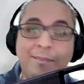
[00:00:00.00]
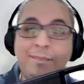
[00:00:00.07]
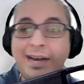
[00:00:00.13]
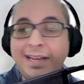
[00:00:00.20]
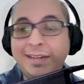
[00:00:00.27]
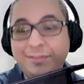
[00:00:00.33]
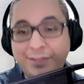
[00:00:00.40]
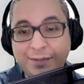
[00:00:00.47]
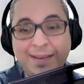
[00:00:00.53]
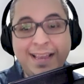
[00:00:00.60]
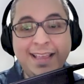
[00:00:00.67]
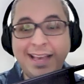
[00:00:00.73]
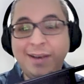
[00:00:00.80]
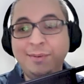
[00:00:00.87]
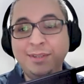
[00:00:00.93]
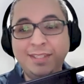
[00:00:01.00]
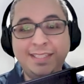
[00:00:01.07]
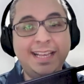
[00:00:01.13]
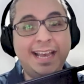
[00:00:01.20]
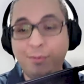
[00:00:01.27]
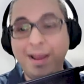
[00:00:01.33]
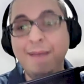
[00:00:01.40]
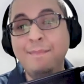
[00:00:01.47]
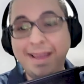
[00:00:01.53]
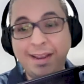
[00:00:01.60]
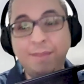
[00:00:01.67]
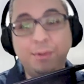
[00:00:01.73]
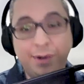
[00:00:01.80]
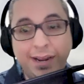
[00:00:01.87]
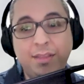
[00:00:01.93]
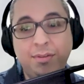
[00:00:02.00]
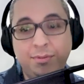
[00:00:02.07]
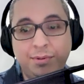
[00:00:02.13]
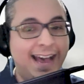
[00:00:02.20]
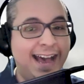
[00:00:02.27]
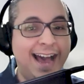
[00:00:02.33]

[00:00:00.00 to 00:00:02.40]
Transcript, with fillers: But for me, that was a big breakthrough.